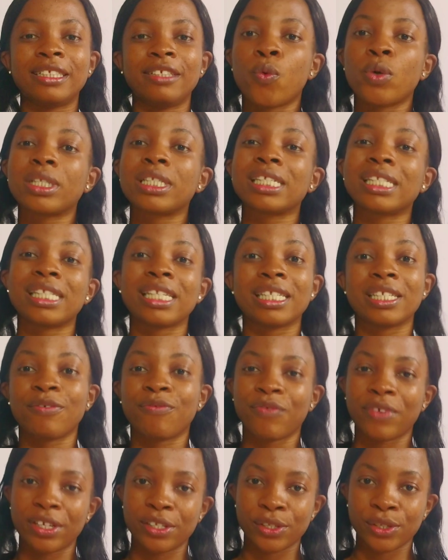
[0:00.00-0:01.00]
what is a
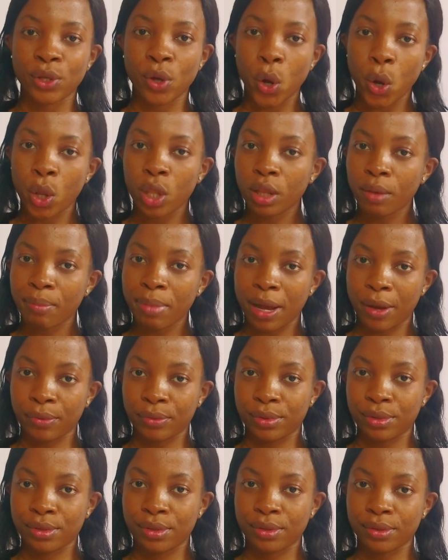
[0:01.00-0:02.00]
defense all about.